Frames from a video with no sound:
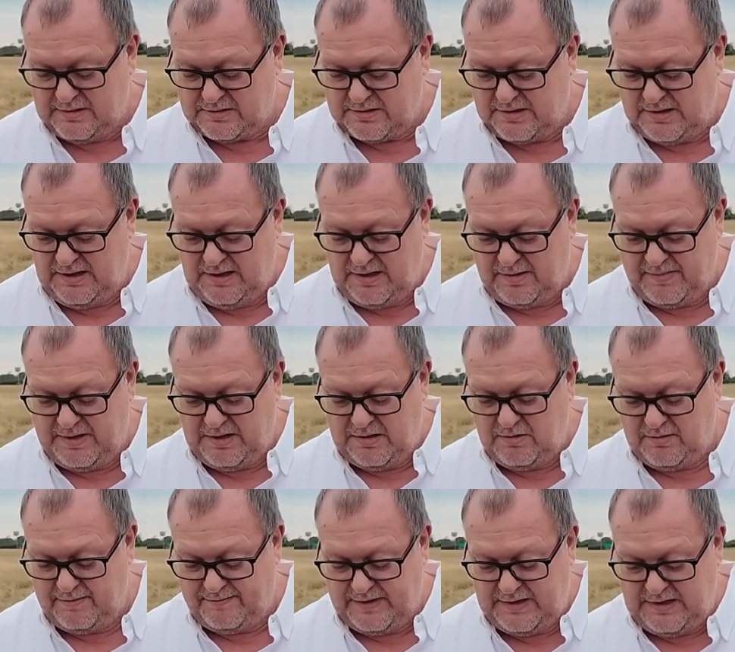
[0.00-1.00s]
So I'm
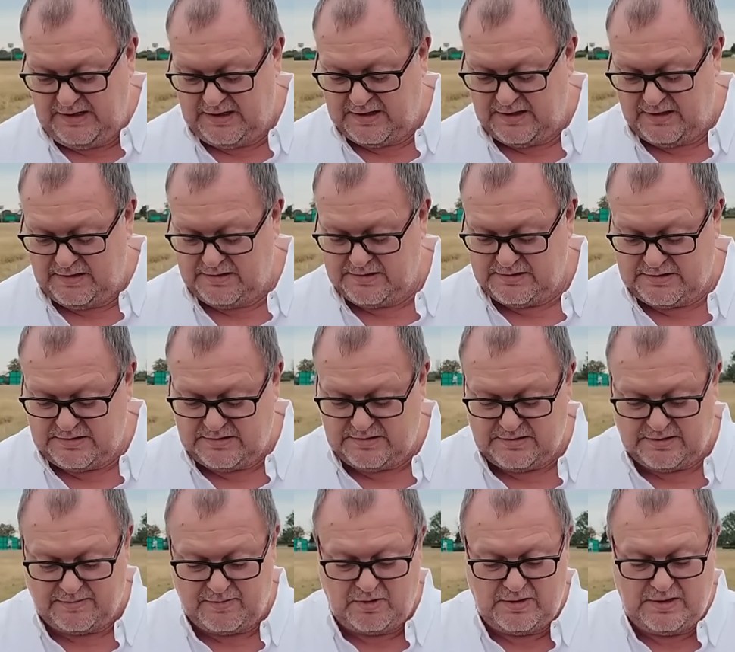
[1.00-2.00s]
looking for helix,
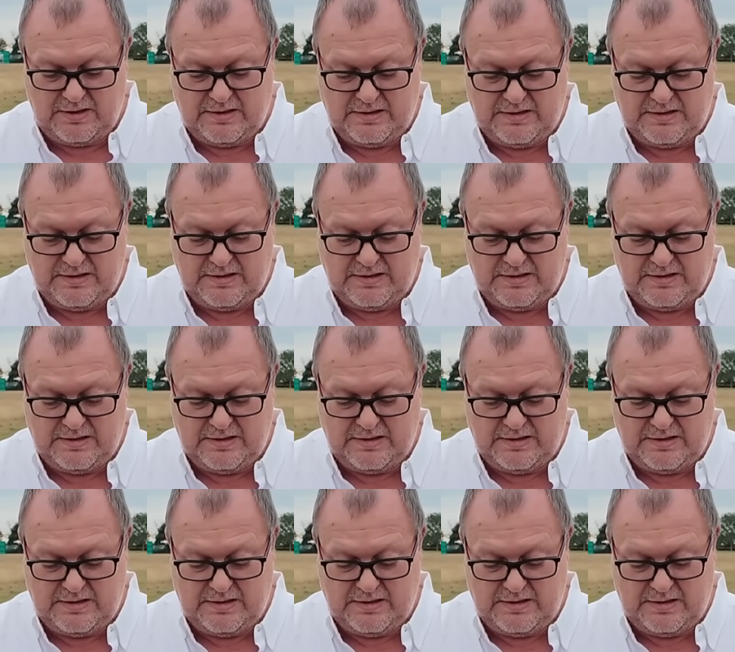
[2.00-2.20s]
am I?